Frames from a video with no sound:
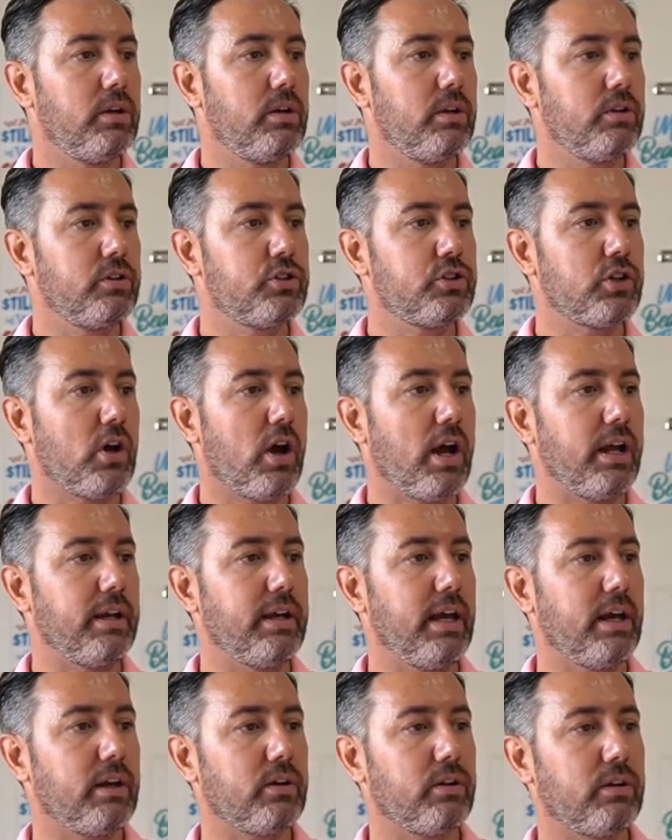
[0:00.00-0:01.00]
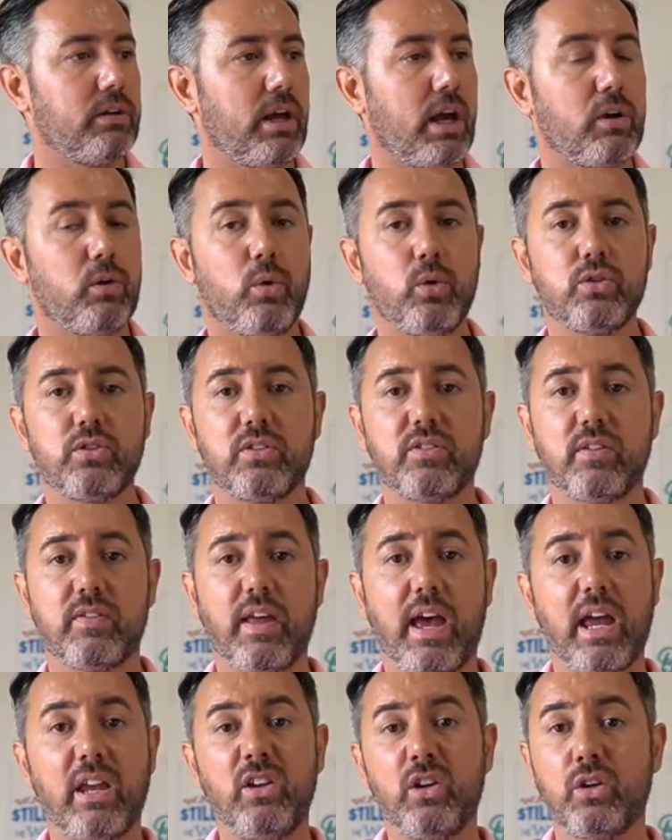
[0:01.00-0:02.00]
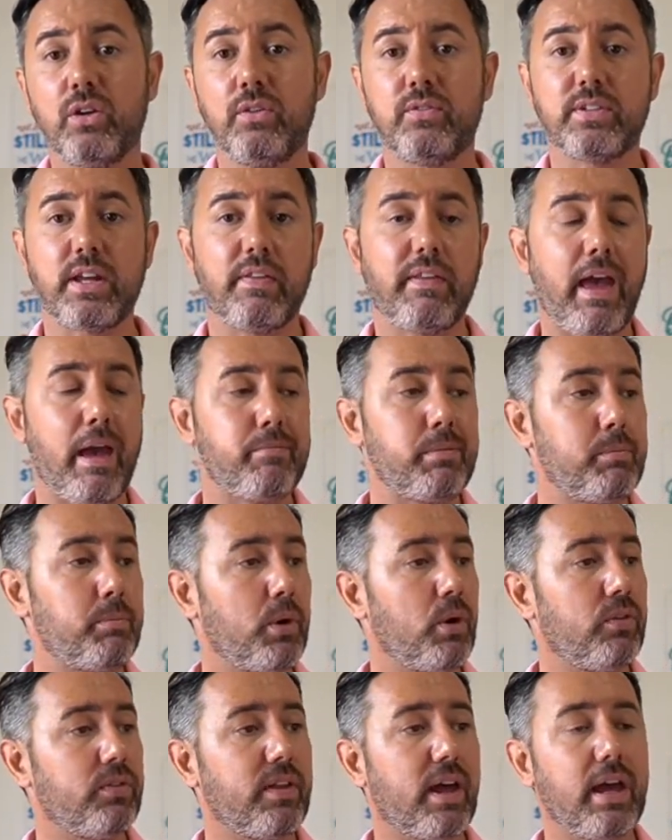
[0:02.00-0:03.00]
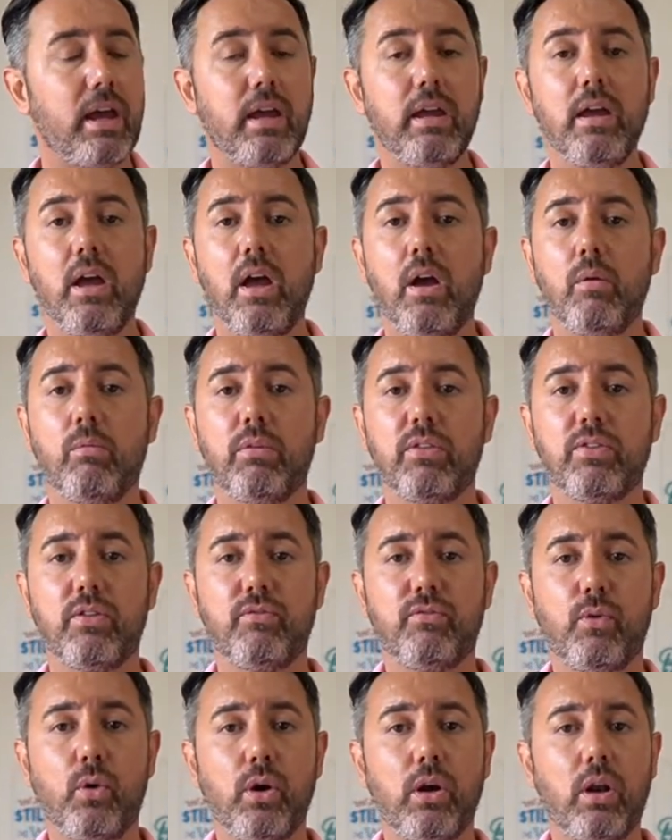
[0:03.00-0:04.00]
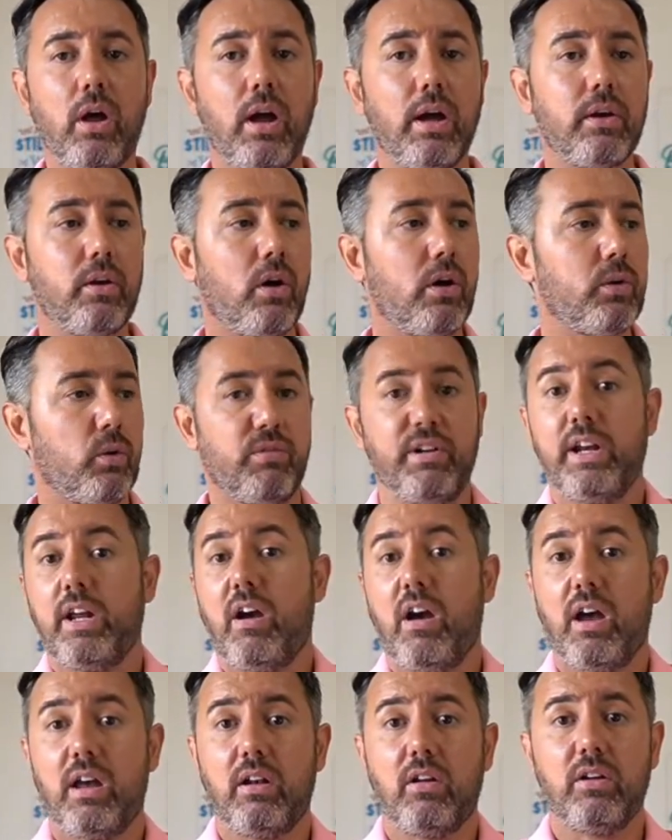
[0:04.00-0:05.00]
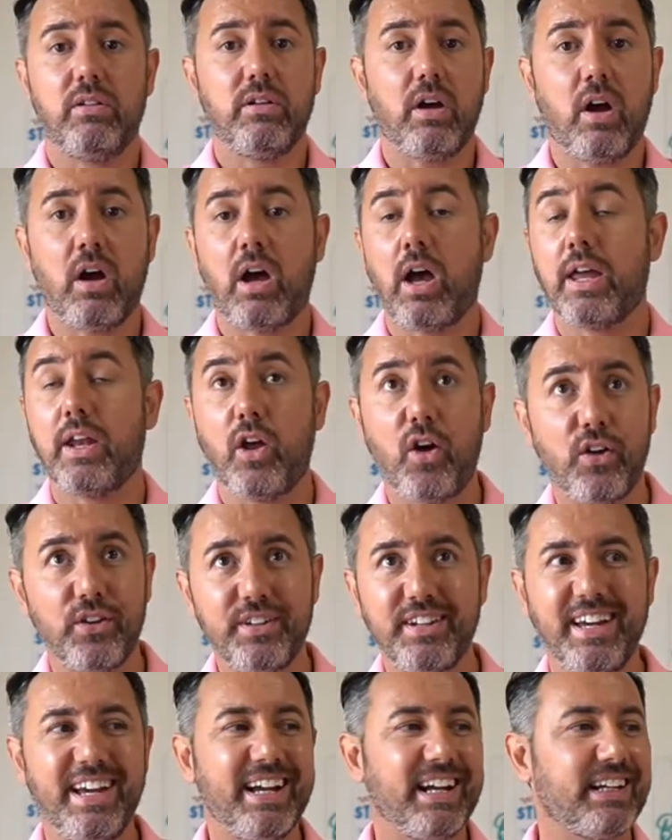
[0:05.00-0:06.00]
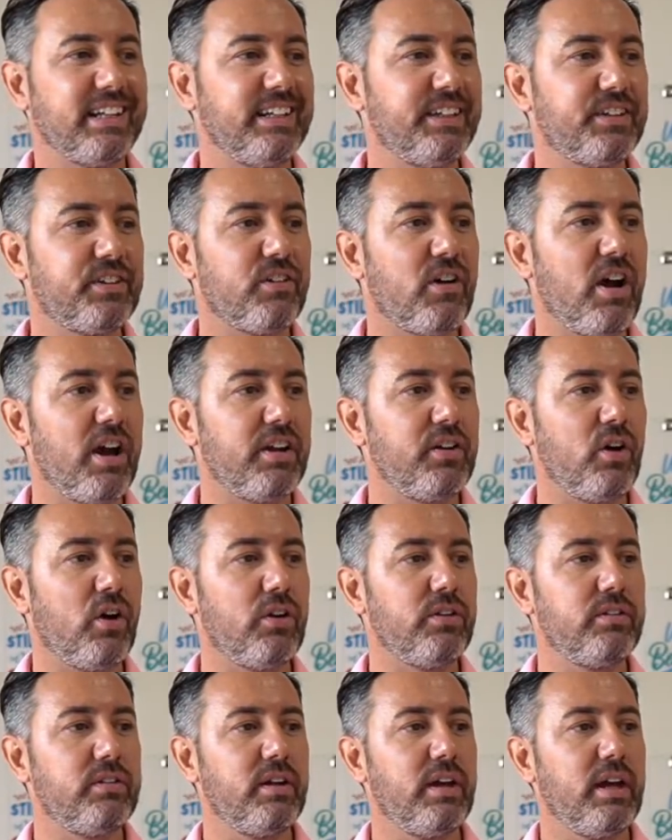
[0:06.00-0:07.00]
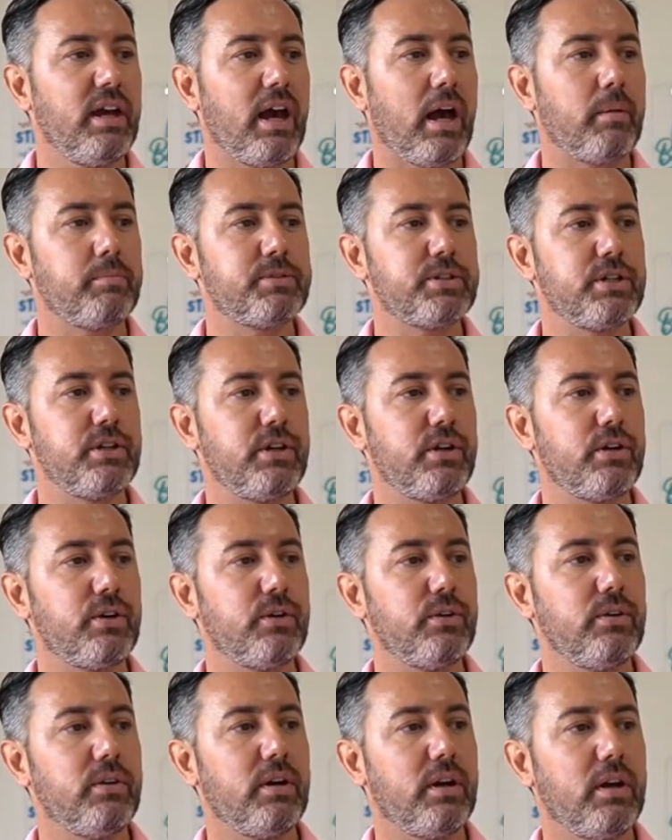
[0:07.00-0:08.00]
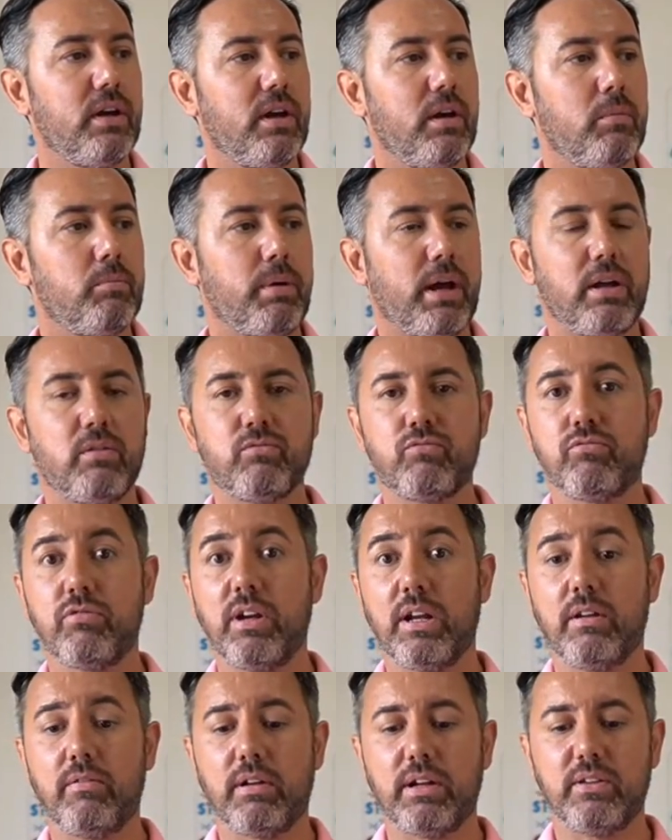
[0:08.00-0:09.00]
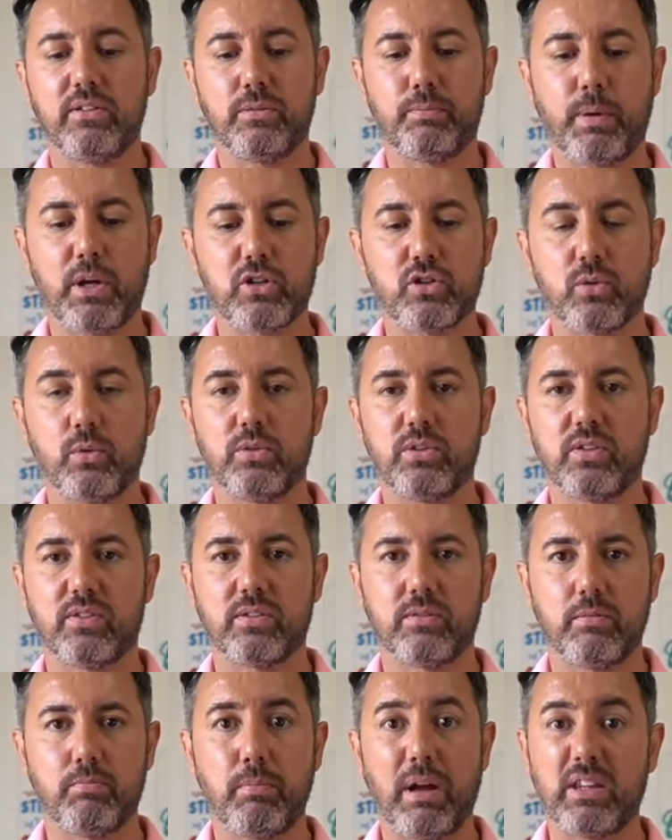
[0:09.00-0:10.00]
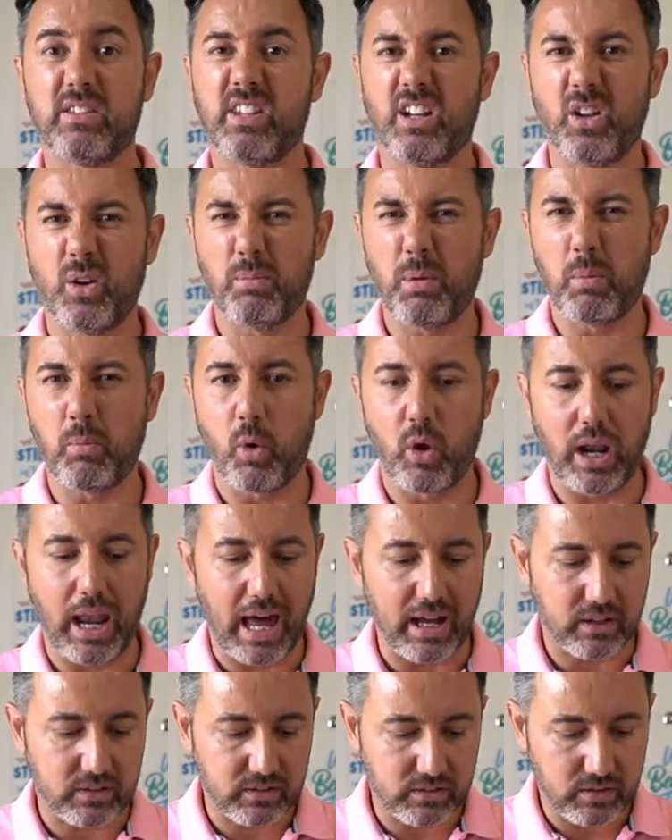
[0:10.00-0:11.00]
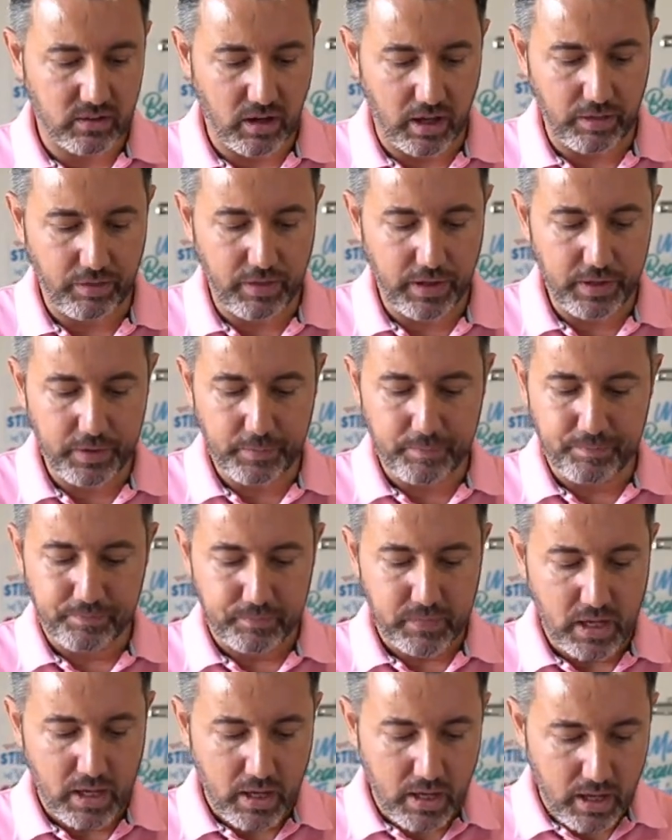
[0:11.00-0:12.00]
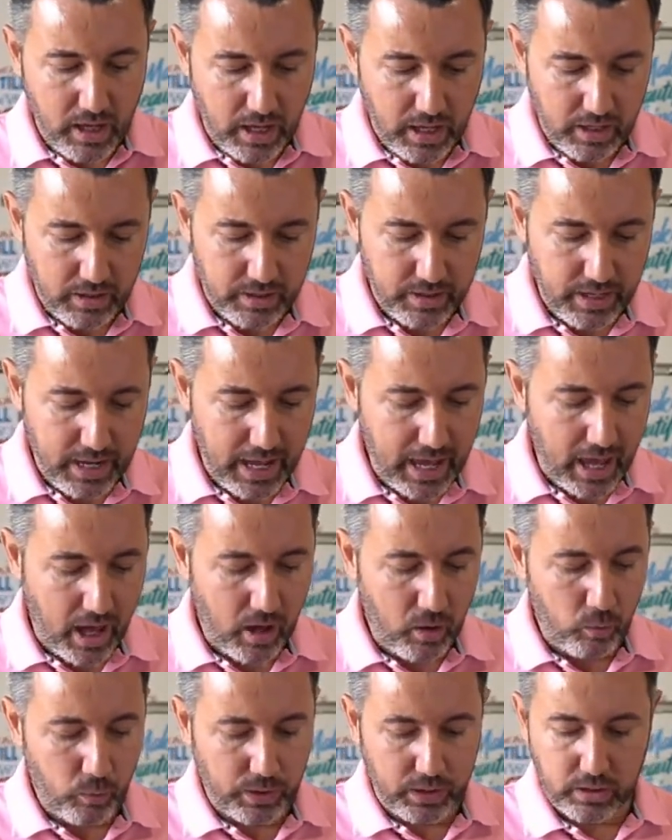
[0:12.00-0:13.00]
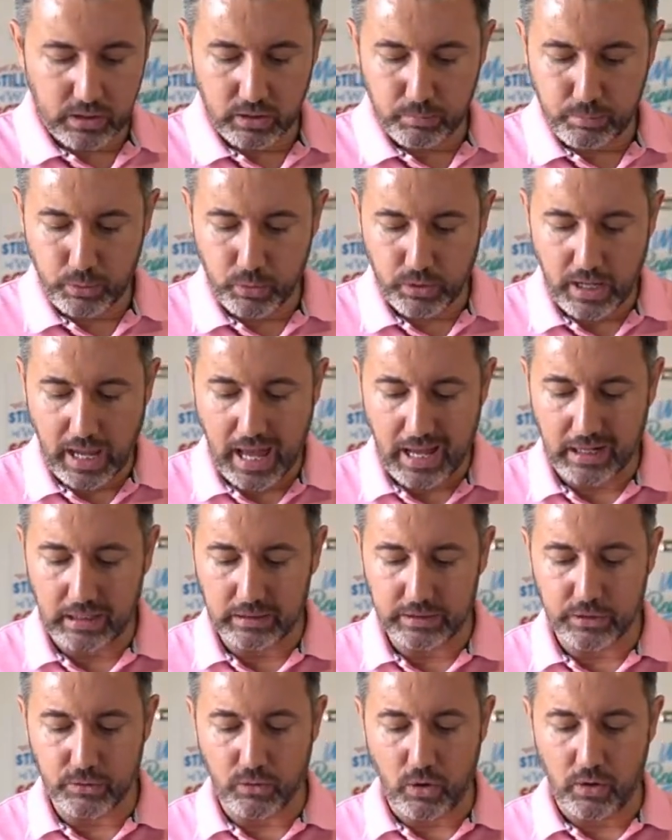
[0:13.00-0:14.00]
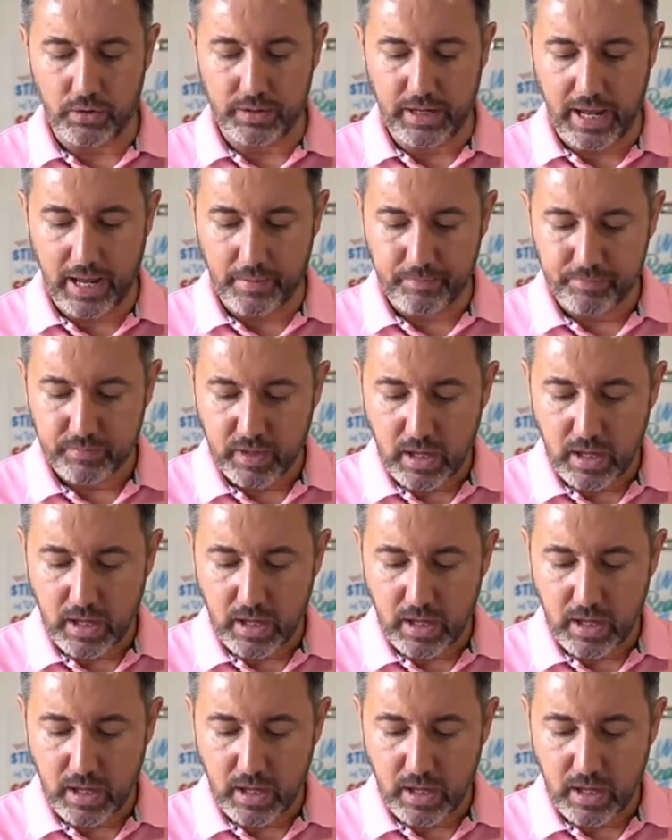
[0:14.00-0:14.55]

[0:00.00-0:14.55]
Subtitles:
shine. How gorgeous is that? And you could have done the happy birthday with the foil iron-on or any iron-on, glitter iron-on, up to you. But really, really special and just makes it a little bit more luxe, I think. And now we're going to put our glitter on. Now,